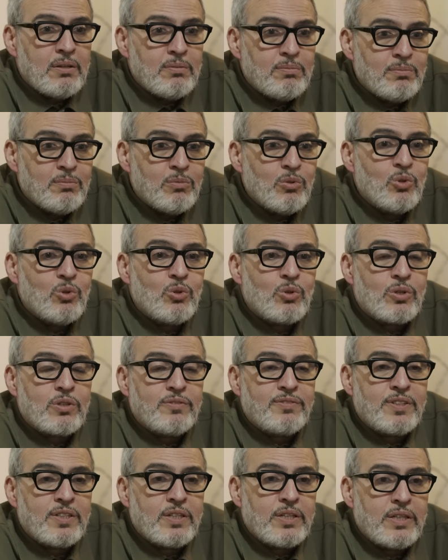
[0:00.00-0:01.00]
more
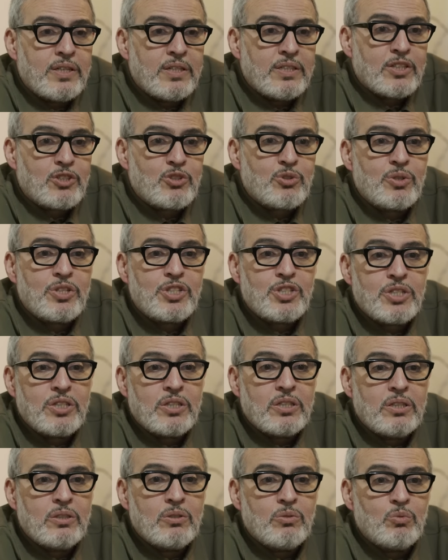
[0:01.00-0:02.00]
of an
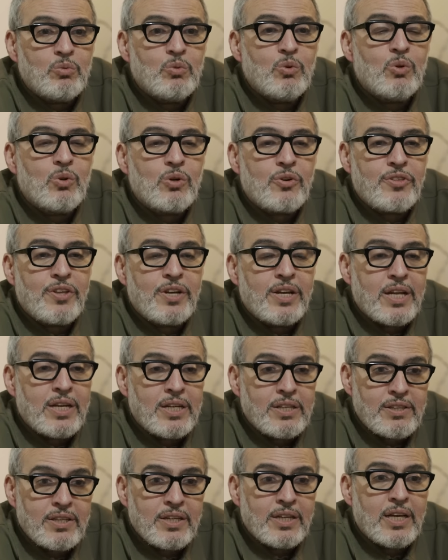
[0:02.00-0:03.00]
attrition war than
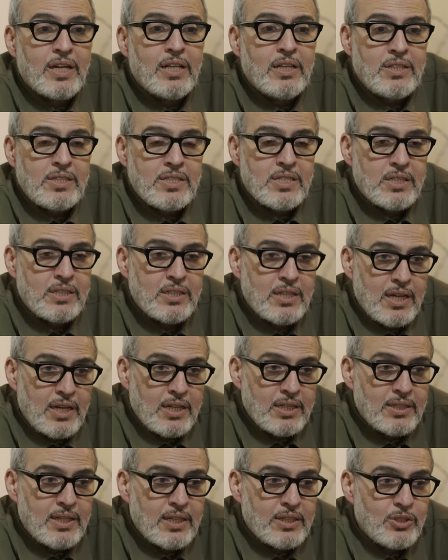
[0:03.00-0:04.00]
anything else, and
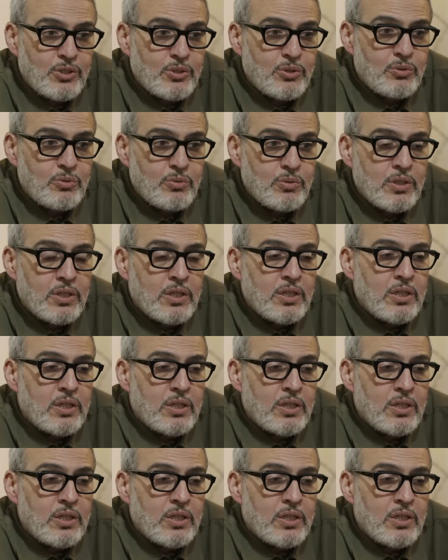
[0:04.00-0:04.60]
that you